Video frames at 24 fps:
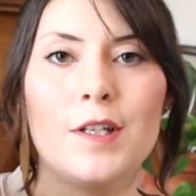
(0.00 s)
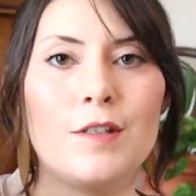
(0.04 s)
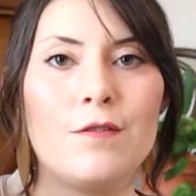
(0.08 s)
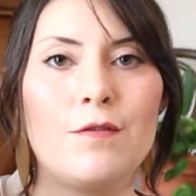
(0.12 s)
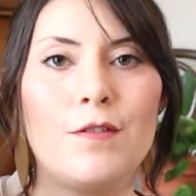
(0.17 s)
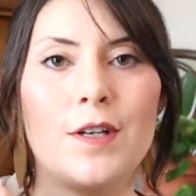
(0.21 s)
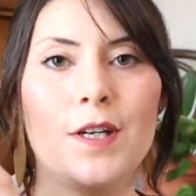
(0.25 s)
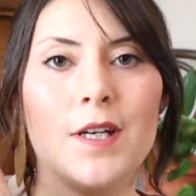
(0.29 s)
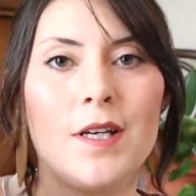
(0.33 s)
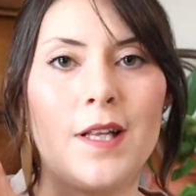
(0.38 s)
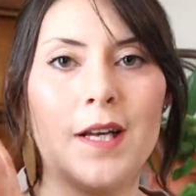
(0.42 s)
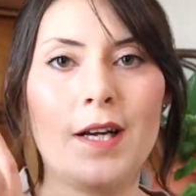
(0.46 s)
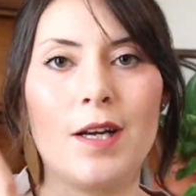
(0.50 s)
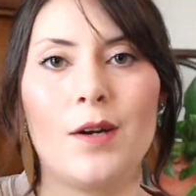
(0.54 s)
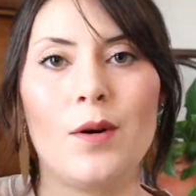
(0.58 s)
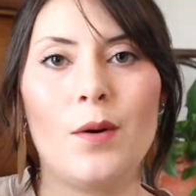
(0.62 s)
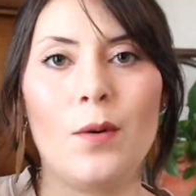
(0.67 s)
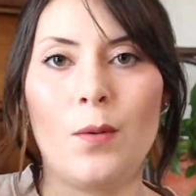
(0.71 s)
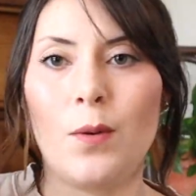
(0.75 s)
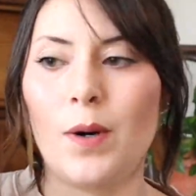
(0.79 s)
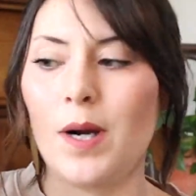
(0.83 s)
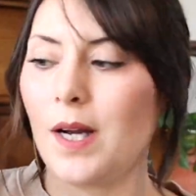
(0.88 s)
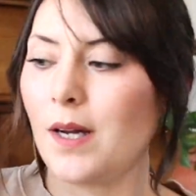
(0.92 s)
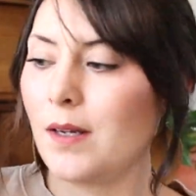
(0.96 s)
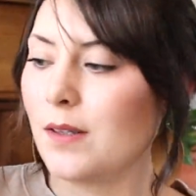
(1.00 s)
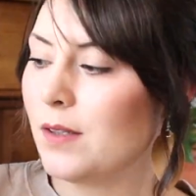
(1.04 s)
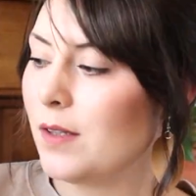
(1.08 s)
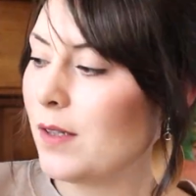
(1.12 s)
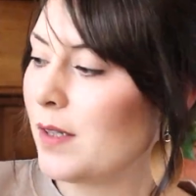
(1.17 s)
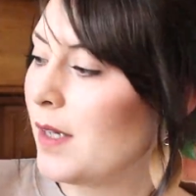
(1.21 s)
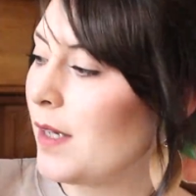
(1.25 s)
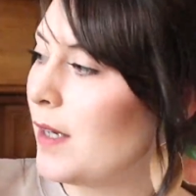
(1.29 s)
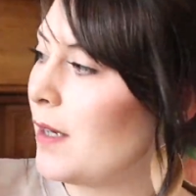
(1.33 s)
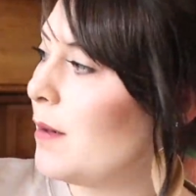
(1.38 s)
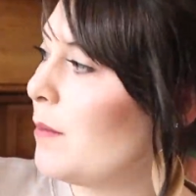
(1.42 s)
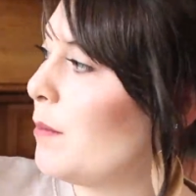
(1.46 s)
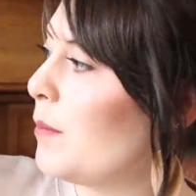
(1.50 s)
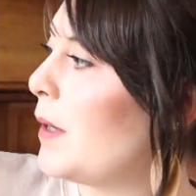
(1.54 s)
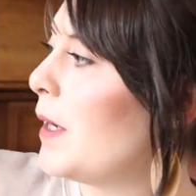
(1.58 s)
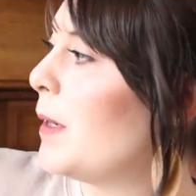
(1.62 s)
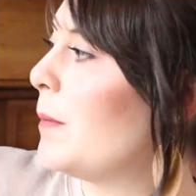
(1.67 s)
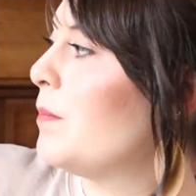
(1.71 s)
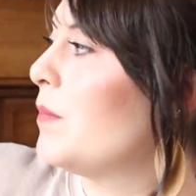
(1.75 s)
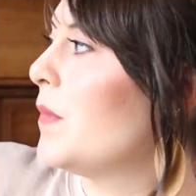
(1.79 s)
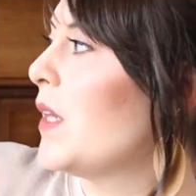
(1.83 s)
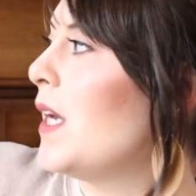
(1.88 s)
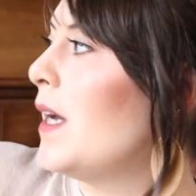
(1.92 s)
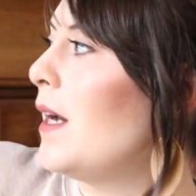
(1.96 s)
It's very like wild looking,
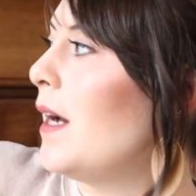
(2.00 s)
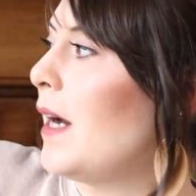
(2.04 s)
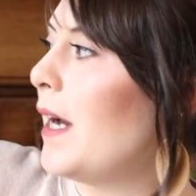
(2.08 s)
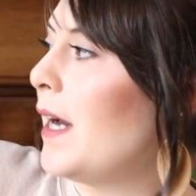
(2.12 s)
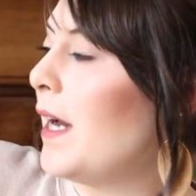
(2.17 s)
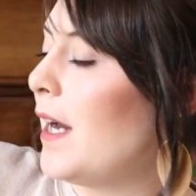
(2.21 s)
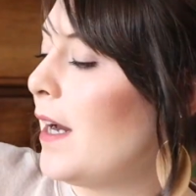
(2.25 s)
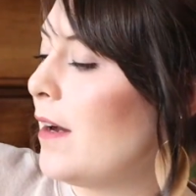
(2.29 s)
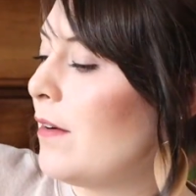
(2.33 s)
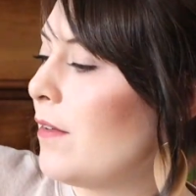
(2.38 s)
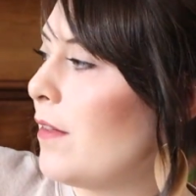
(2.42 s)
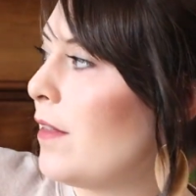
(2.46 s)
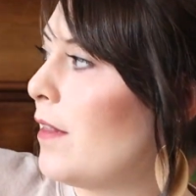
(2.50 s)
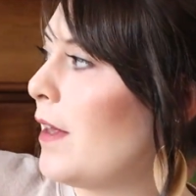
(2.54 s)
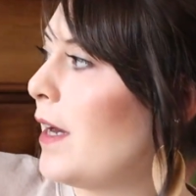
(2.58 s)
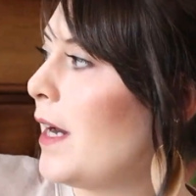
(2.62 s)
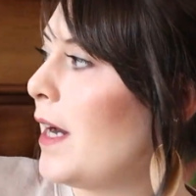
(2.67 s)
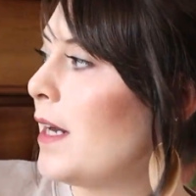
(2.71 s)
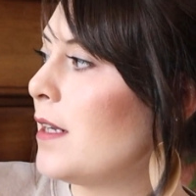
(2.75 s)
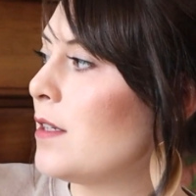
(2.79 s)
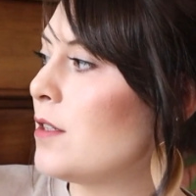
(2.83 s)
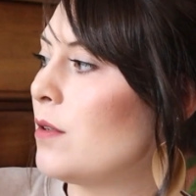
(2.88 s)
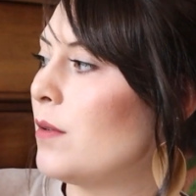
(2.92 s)
but I have that.